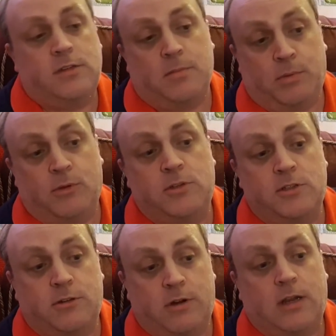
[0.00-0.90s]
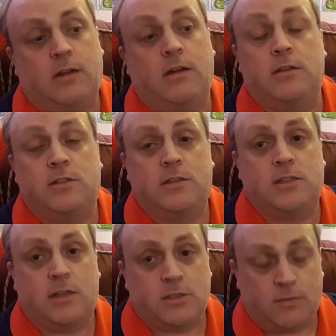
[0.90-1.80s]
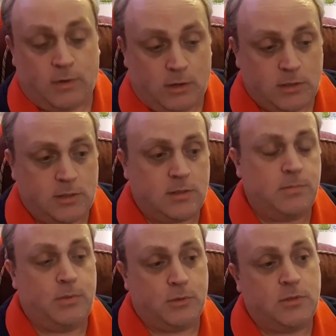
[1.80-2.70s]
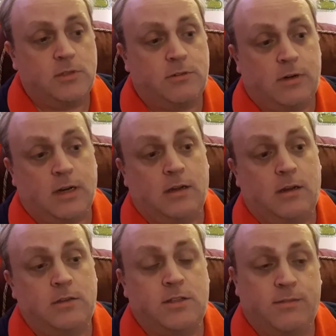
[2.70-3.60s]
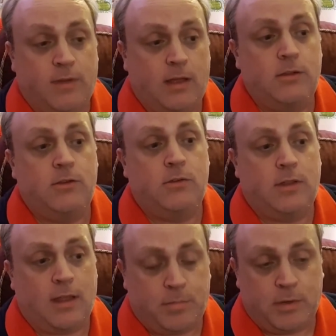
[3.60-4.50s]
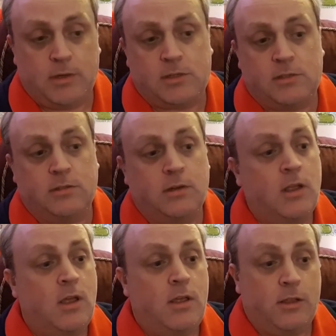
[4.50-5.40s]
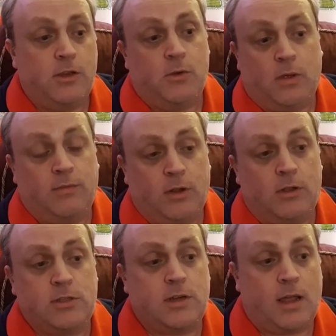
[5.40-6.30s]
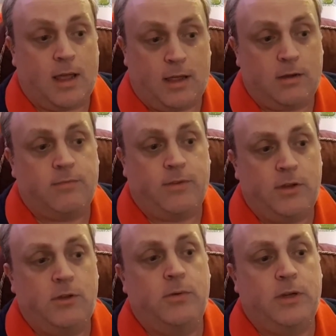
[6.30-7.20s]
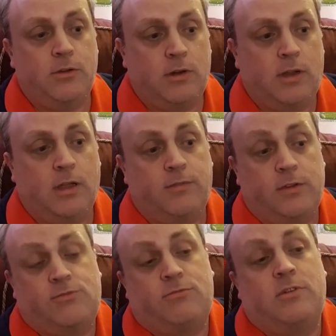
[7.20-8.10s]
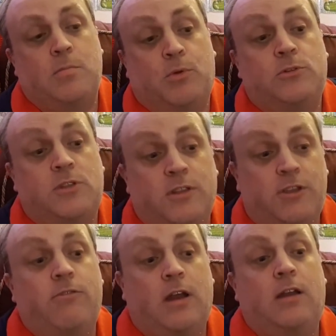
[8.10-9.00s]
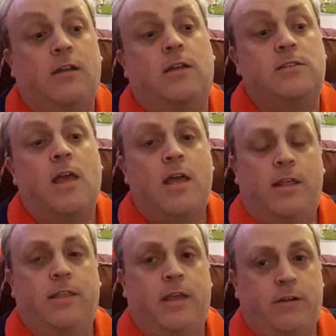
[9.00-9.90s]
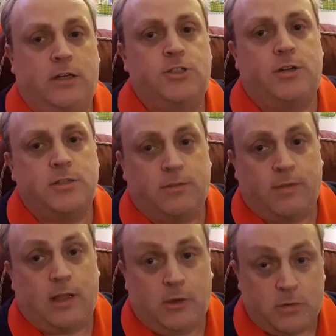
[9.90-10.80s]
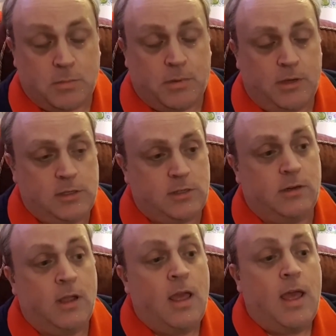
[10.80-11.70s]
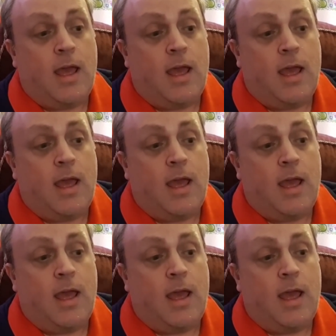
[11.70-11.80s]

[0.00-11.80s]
It's important to recognize the sense of loss. It's important to recognize the value that that person that you have lost had for you in your life. It's important that you recognize their intrinsic value as a person.